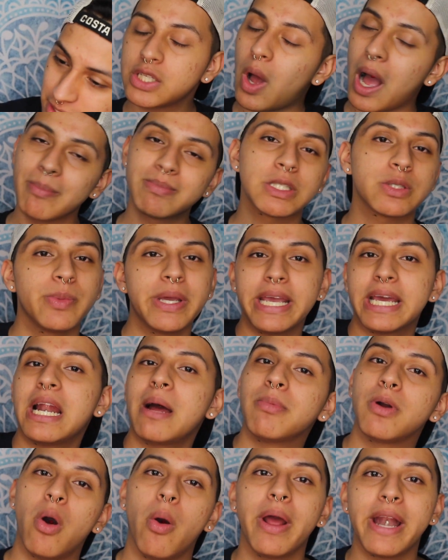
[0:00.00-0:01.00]
So I'm swinging,
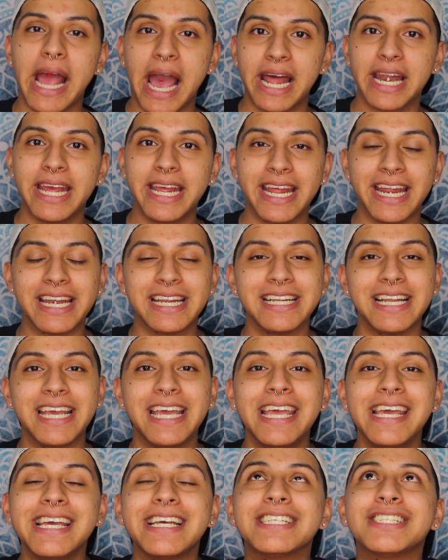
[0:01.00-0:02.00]
I'm going at it, and
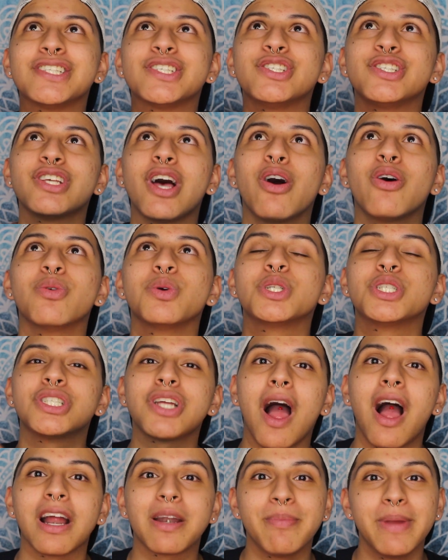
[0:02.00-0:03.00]
he is so
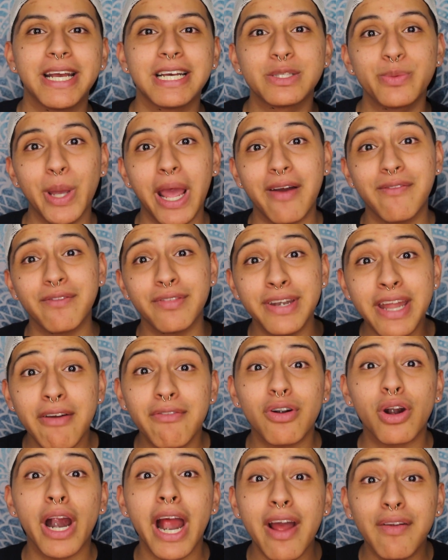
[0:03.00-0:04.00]
shocked because we have
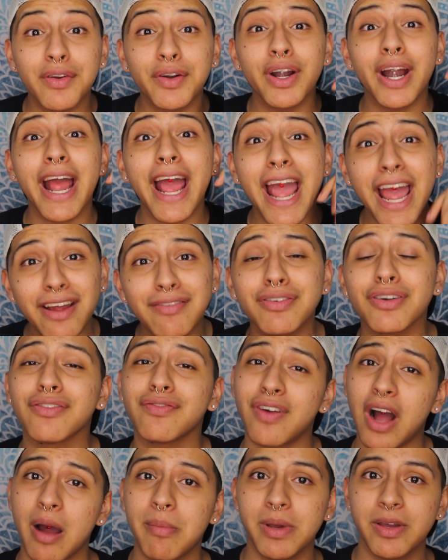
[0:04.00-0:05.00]
never, ever, ever
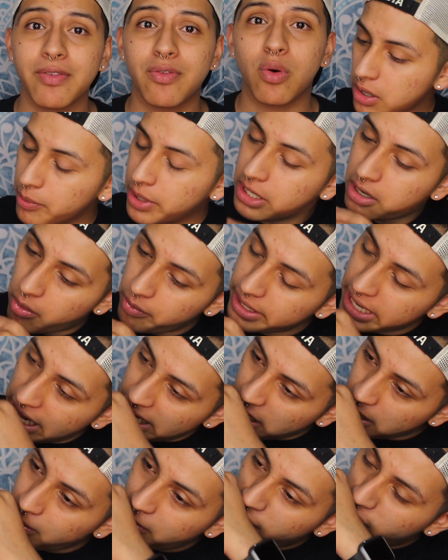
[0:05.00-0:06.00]
fought before. So we going
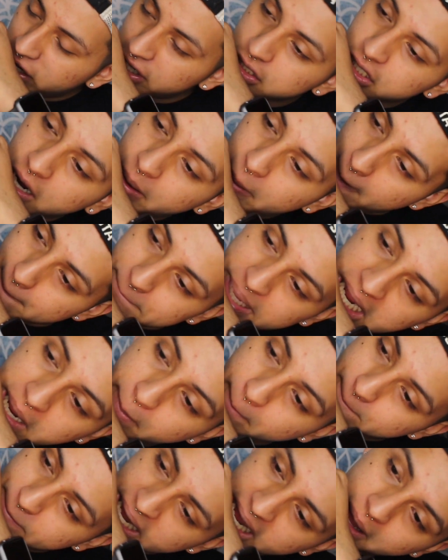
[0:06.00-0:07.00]
at it over here talking about
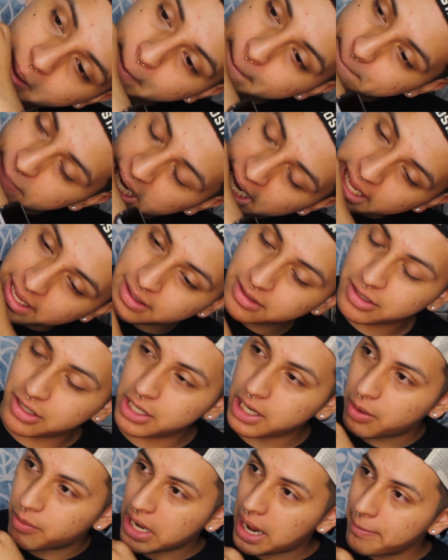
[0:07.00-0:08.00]
bing, bing, bing,
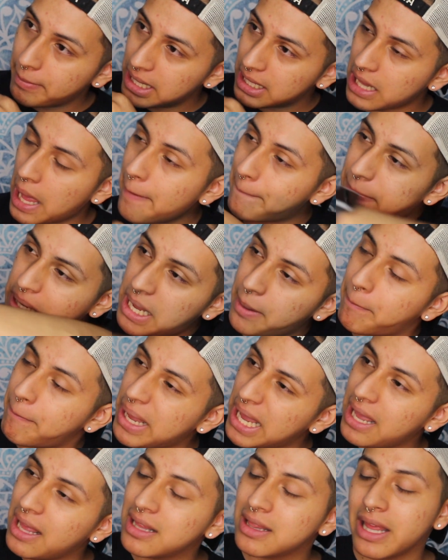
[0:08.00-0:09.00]
You know what I mean? Like bing
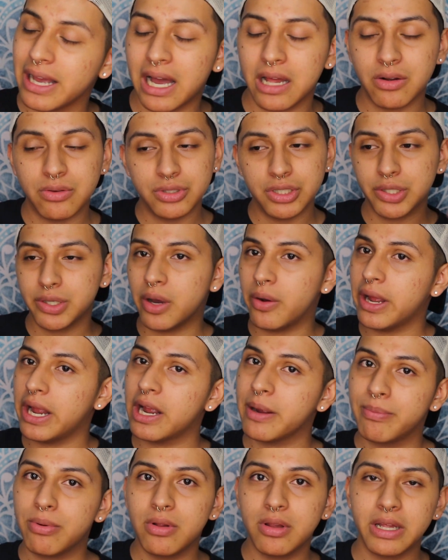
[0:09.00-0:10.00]
bing. Like I don't do no
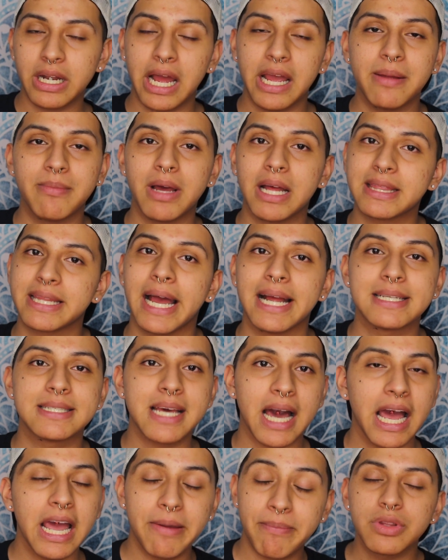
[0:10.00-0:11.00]
hair pulling. I am not that
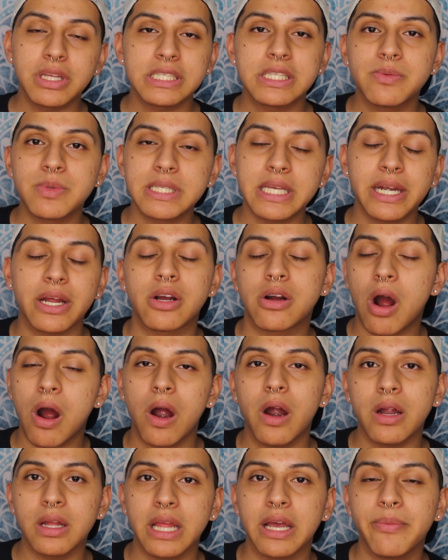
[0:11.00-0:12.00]
type. But this was in a
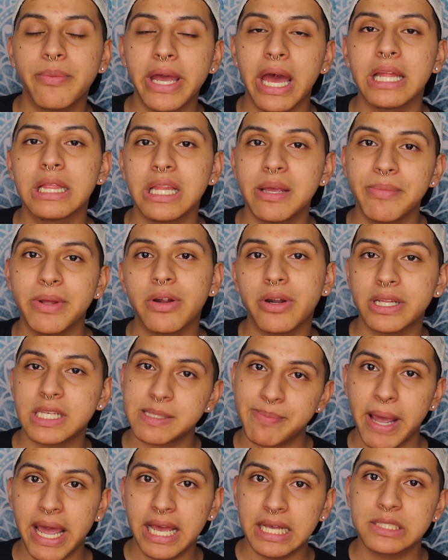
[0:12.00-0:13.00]
car. Like we had limited
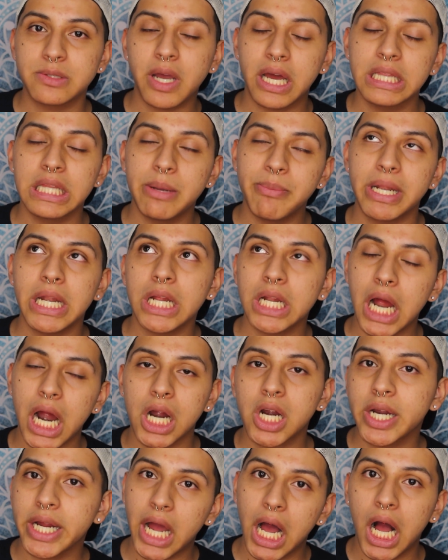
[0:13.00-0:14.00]
space. We had limited
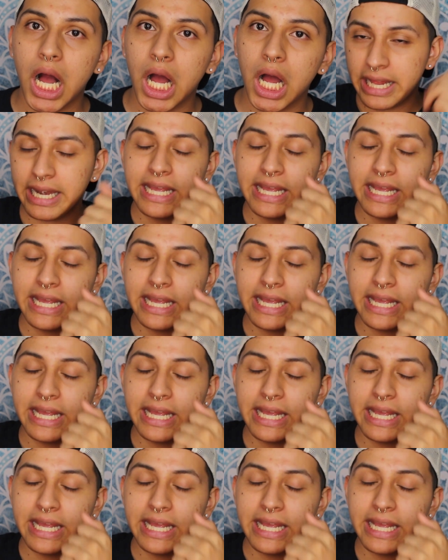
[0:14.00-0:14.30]
area.